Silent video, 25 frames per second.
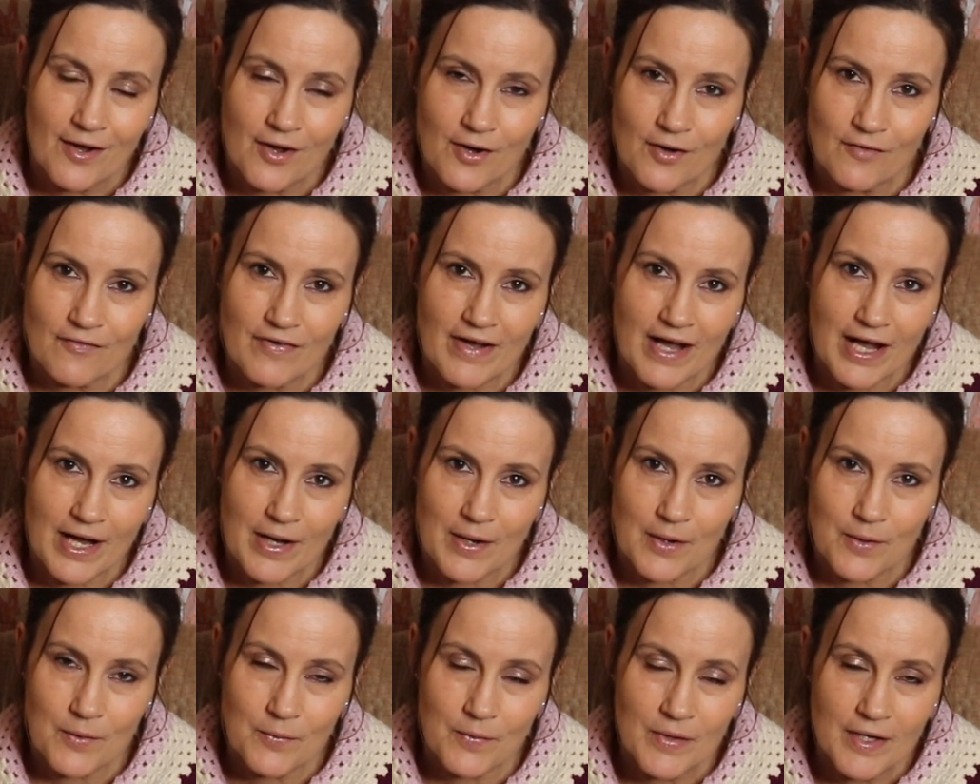of
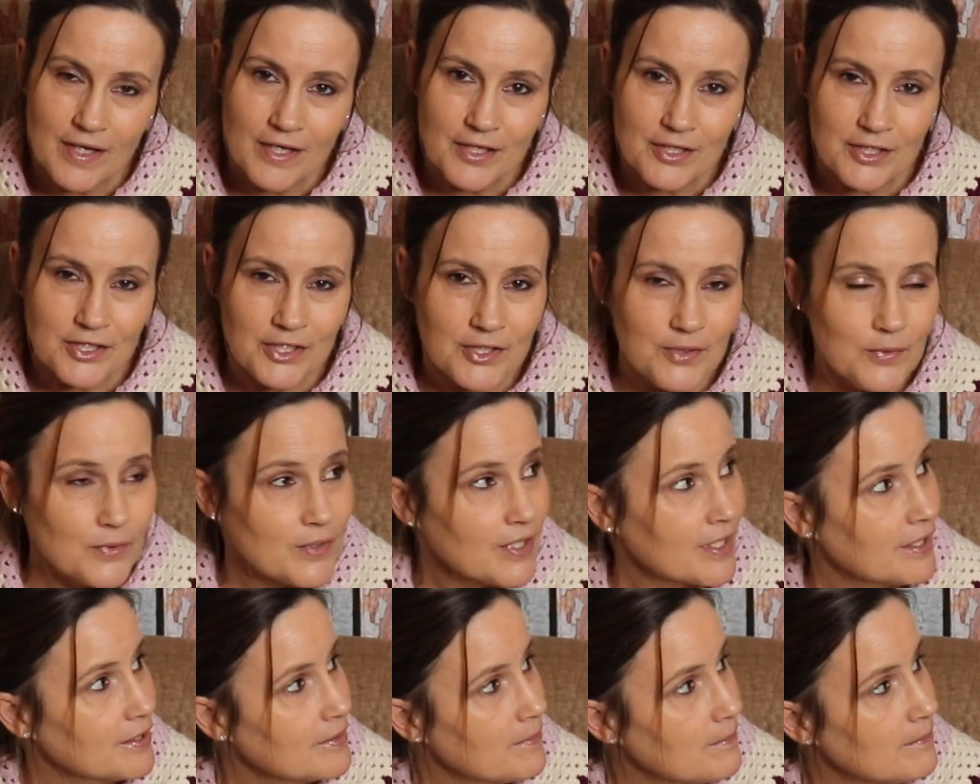how you
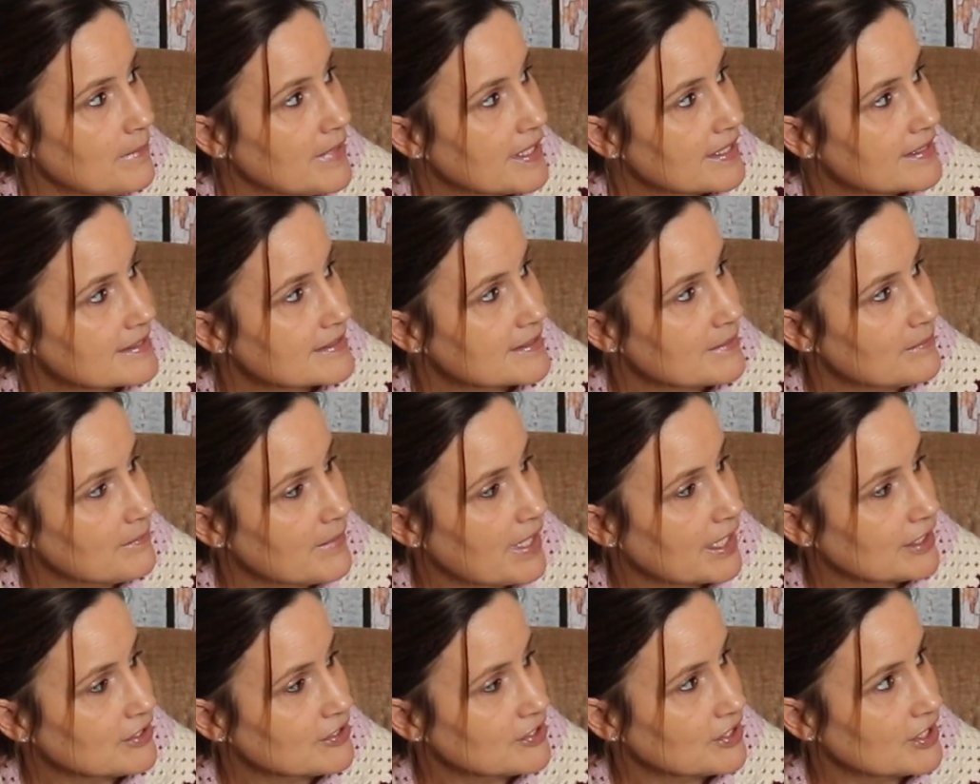can mix and
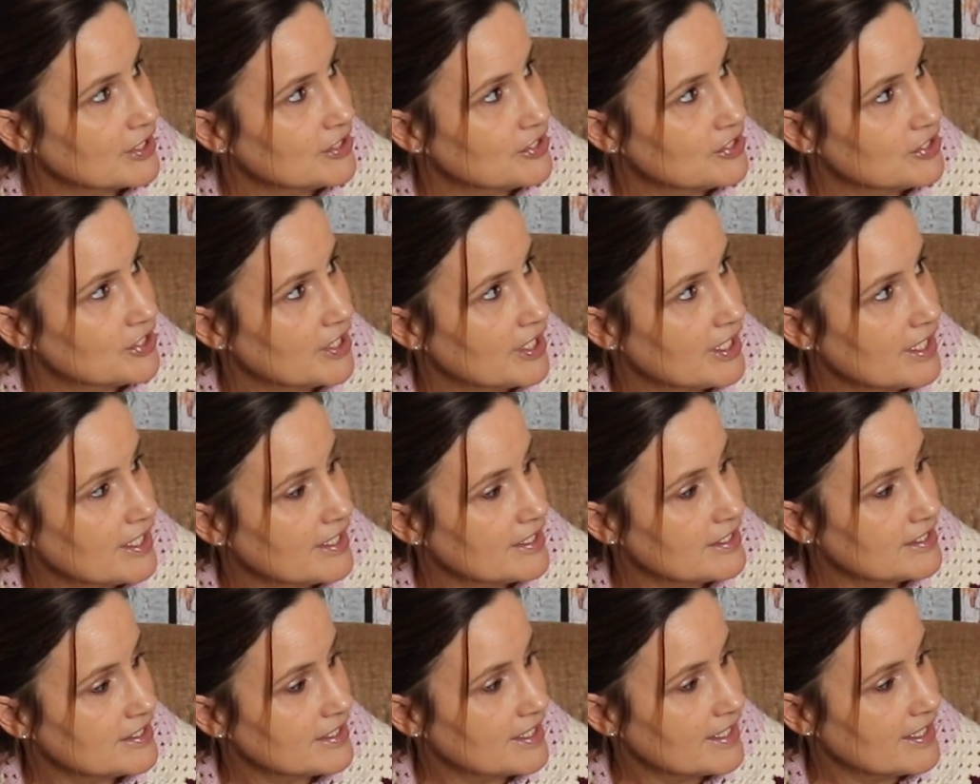match and
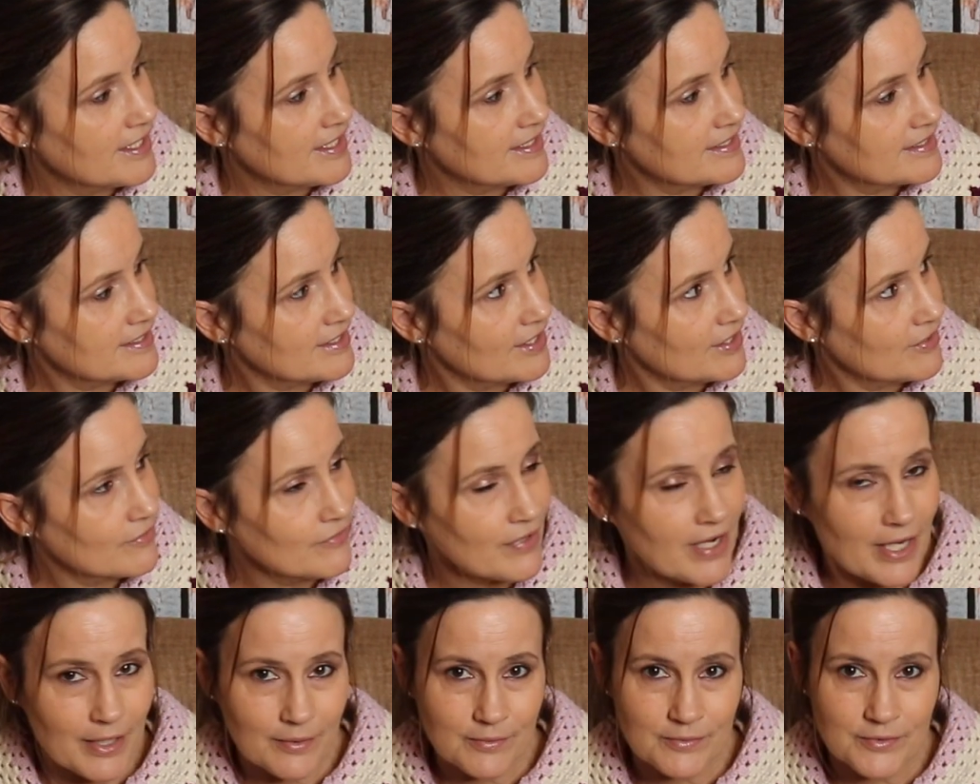change it
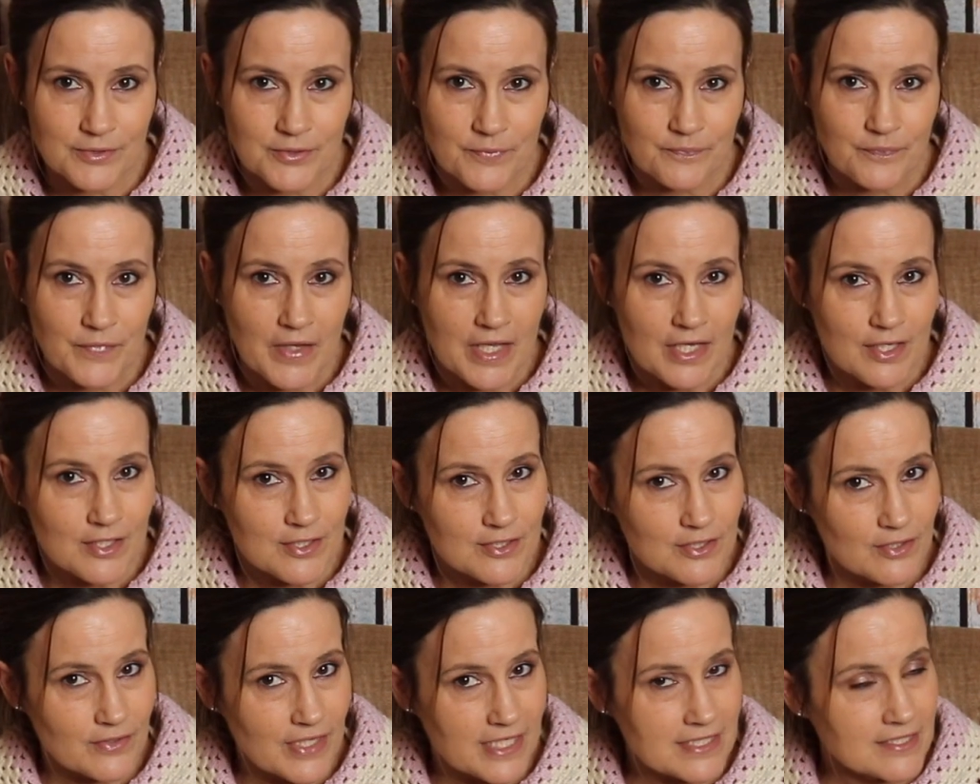around.
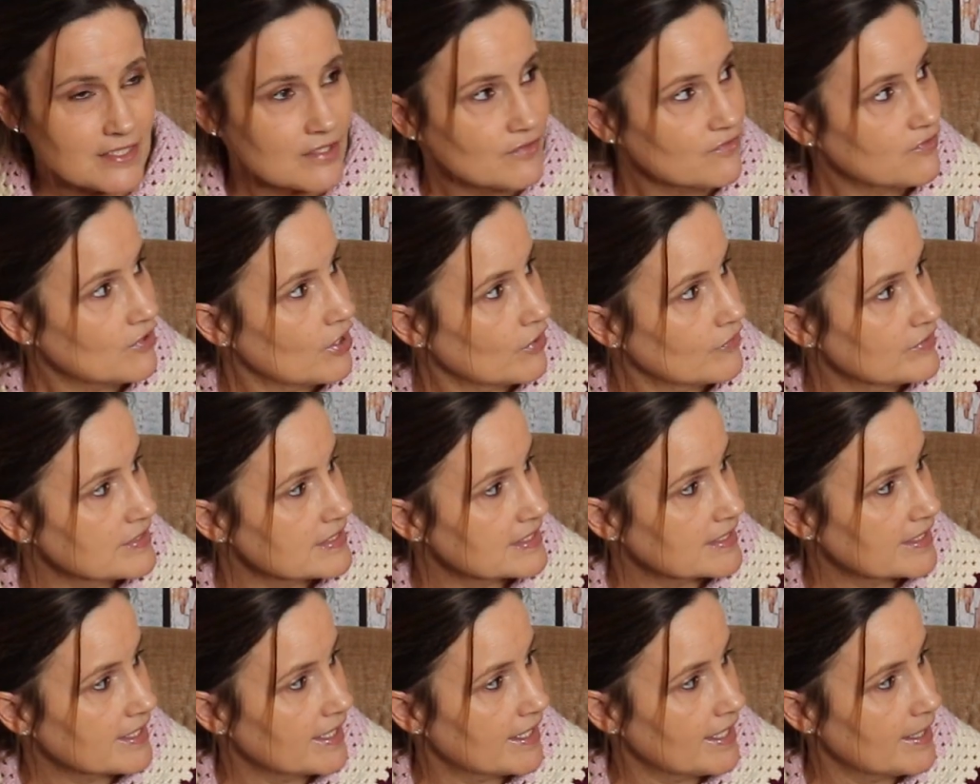So that's the
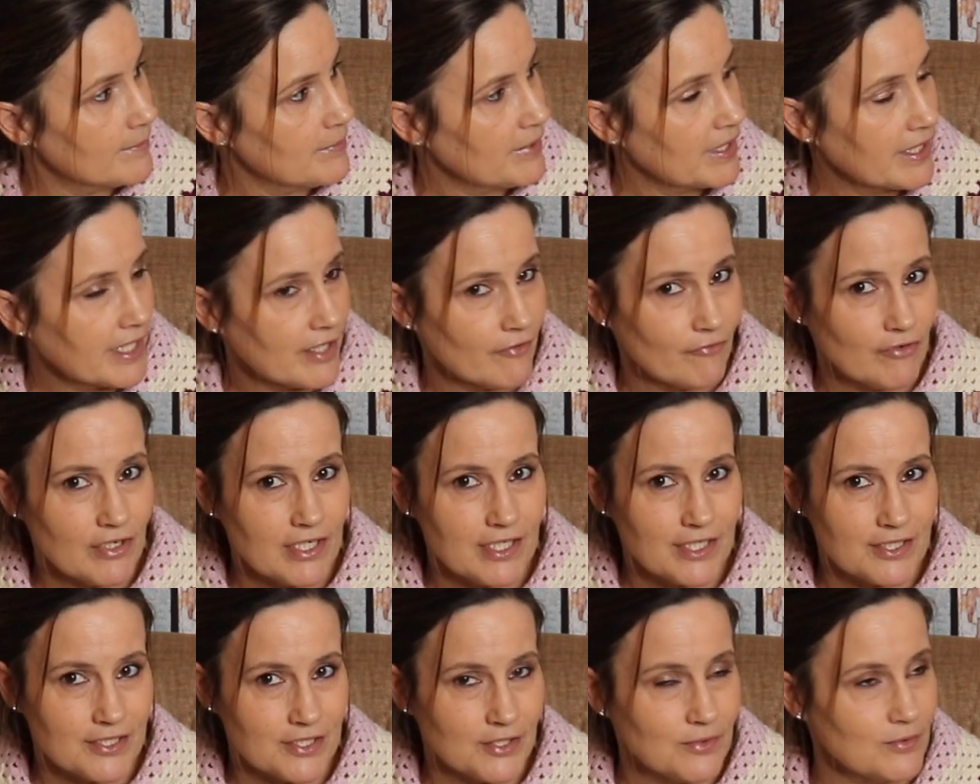Florence cape, and I
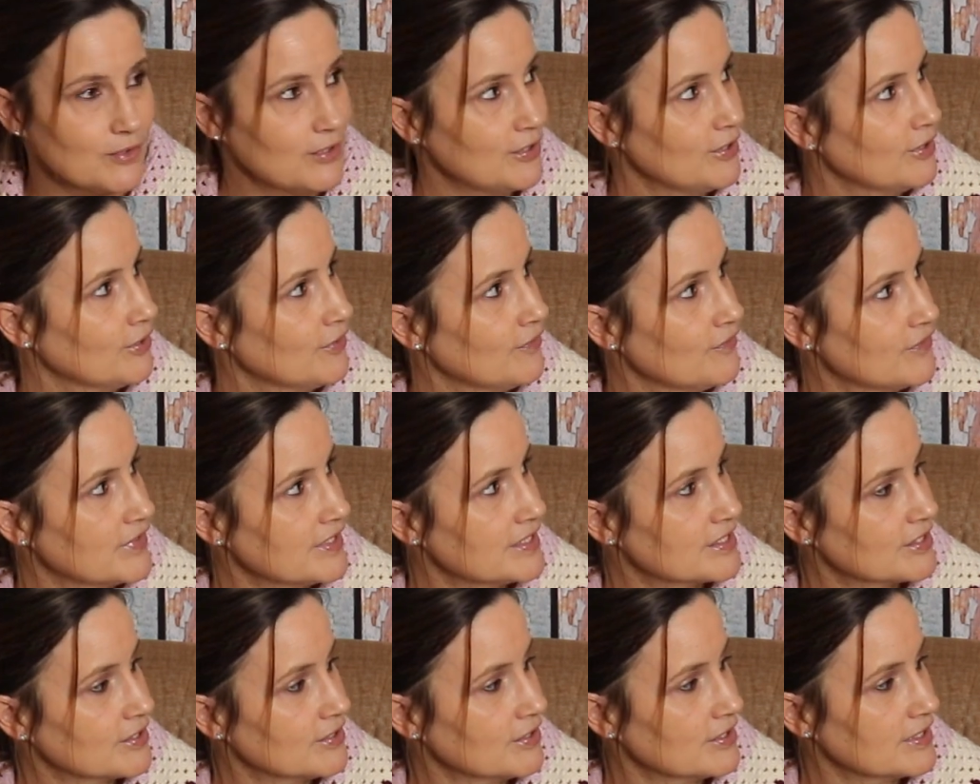really do love
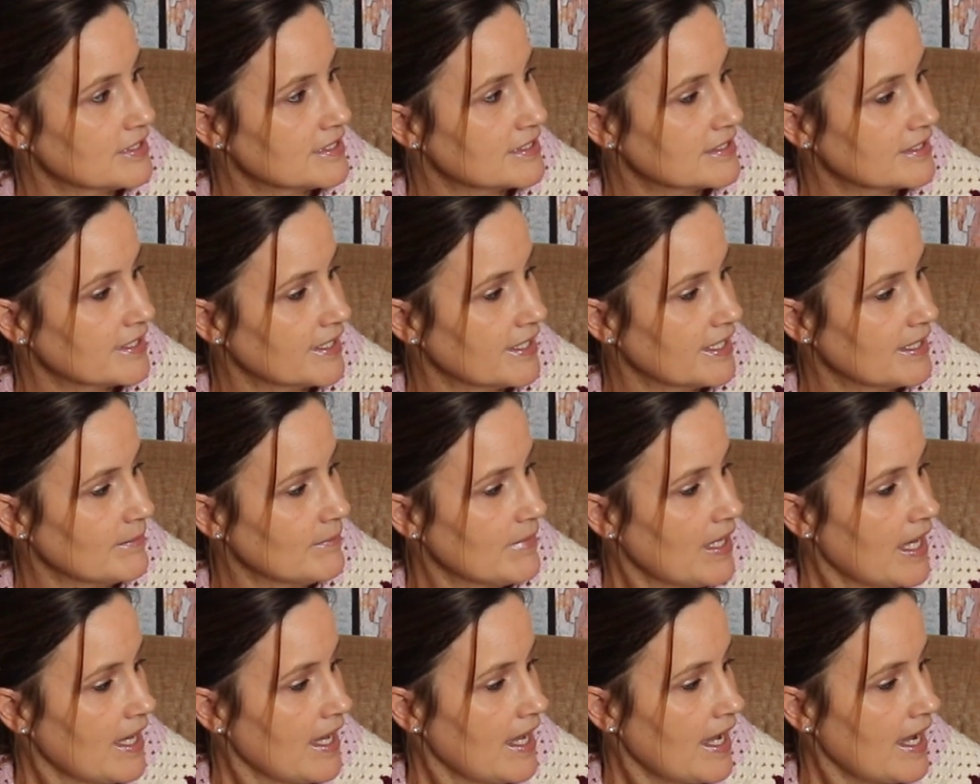this colour
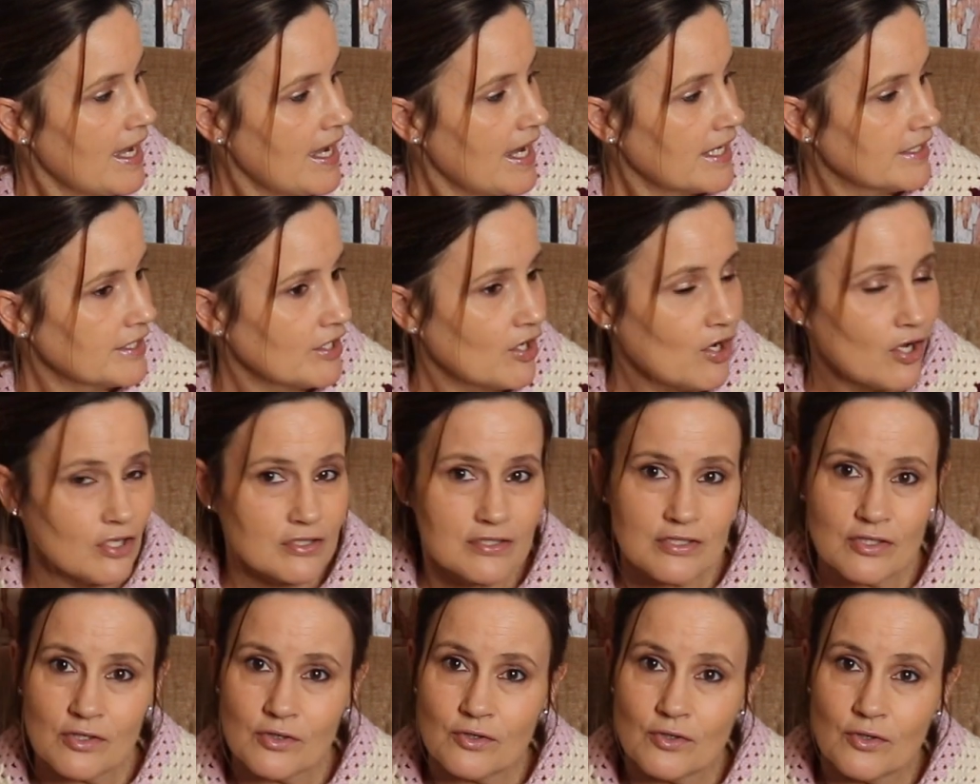scheme. And it
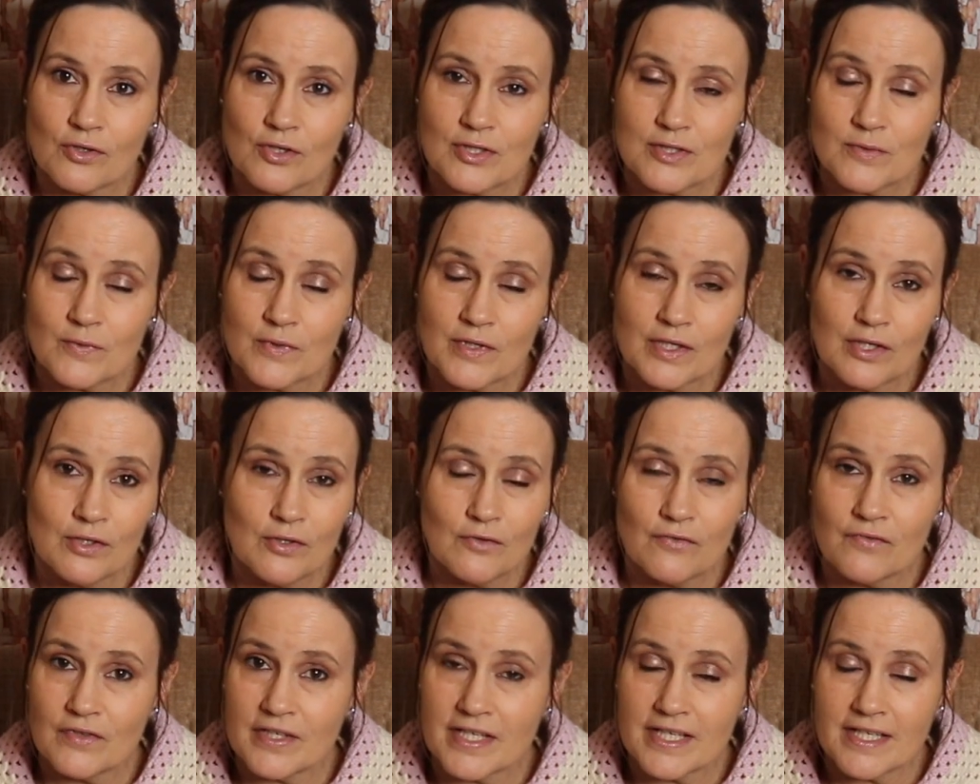also goes with a
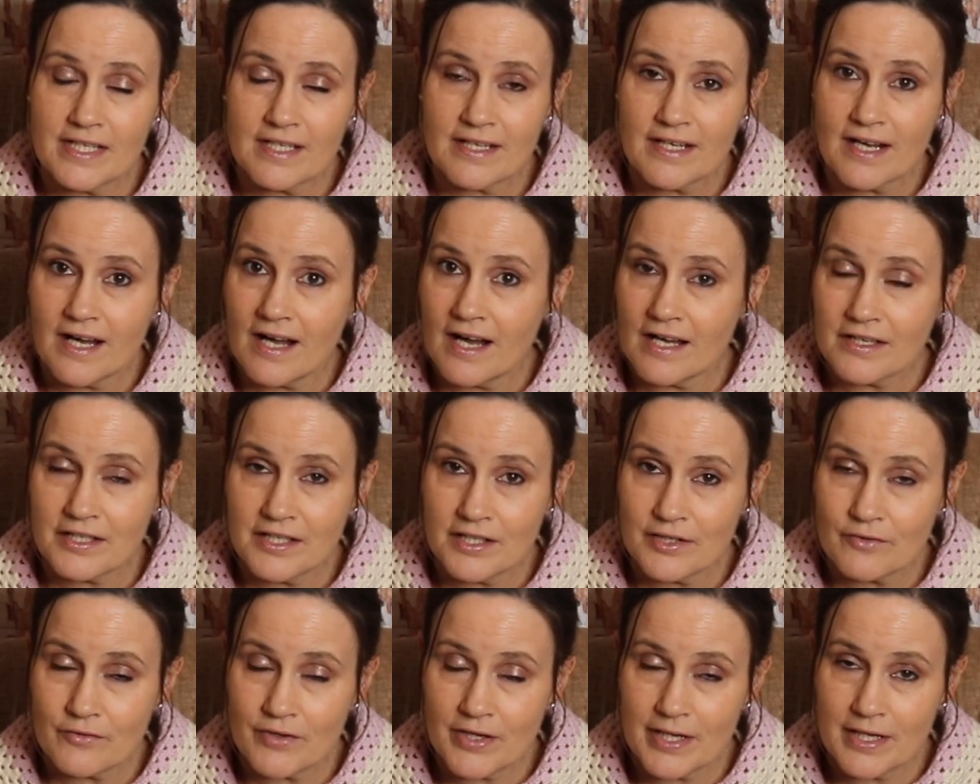lovely
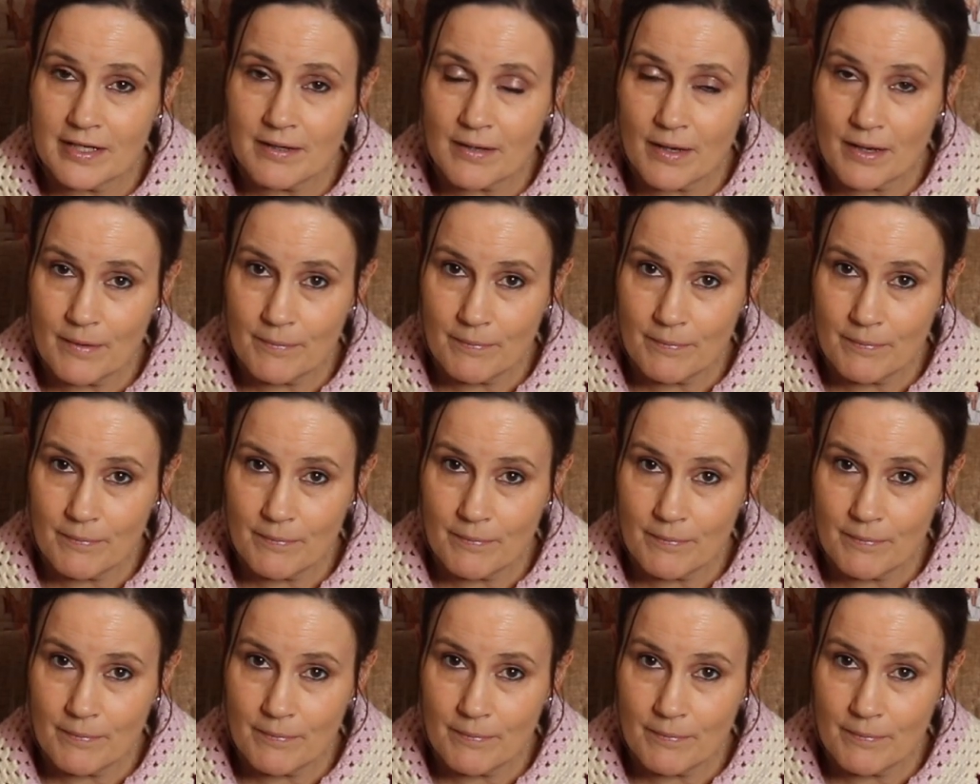khaki green